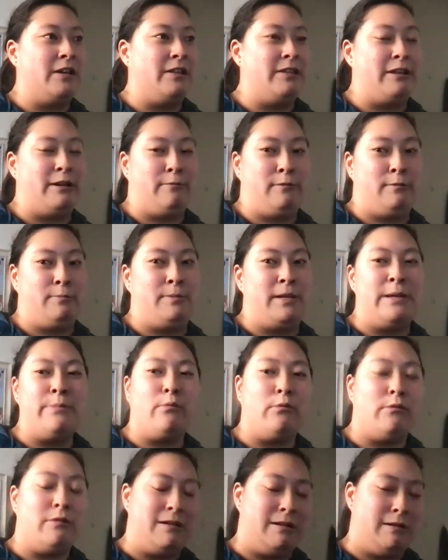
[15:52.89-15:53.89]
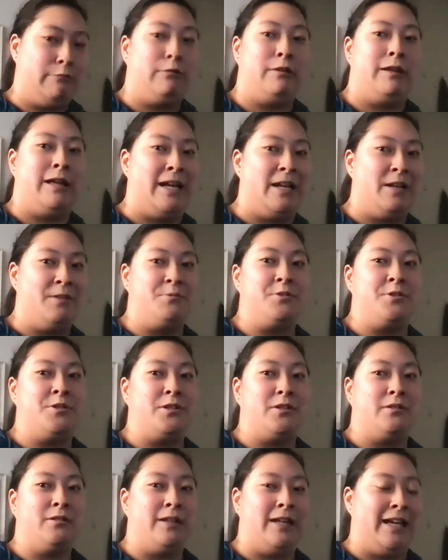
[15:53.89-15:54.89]
there were people in our lives
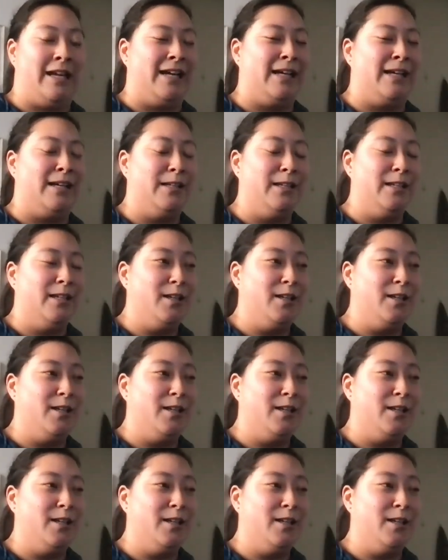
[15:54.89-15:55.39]
that,